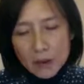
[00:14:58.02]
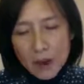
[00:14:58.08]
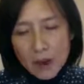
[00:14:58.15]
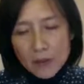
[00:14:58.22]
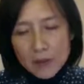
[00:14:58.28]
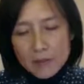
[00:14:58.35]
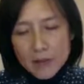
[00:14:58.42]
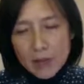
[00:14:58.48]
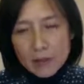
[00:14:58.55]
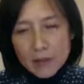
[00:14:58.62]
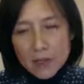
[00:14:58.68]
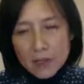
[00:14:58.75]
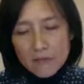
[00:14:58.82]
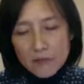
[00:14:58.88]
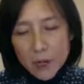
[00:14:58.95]
other than
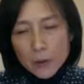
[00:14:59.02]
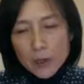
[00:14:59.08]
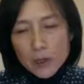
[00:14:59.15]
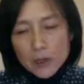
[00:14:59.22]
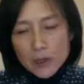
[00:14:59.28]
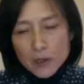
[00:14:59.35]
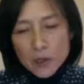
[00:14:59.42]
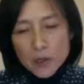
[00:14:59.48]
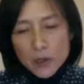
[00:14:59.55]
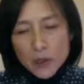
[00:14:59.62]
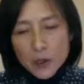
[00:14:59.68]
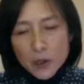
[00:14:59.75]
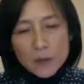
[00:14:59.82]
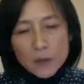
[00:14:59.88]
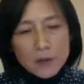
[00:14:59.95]
this very
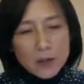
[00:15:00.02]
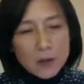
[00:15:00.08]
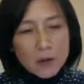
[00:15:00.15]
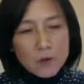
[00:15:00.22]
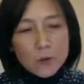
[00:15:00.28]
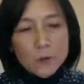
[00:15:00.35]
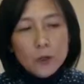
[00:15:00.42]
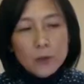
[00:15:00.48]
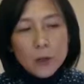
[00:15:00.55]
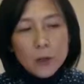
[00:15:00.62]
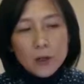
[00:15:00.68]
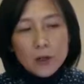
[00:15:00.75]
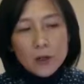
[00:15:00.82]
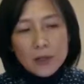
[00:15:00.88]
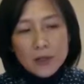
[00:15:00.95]
disturbed
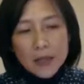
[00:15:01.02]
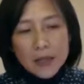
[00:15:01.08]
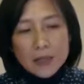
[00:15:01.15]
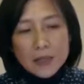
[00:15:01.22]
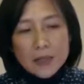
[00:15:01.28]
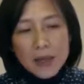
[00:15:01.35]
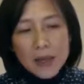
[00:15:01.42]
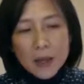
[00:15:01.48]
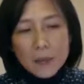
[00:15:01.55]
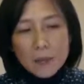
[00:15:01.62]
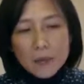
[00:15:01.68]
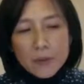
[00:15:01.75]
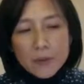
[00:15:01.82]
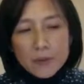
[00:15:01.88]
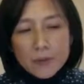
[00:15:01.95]
rural landscape.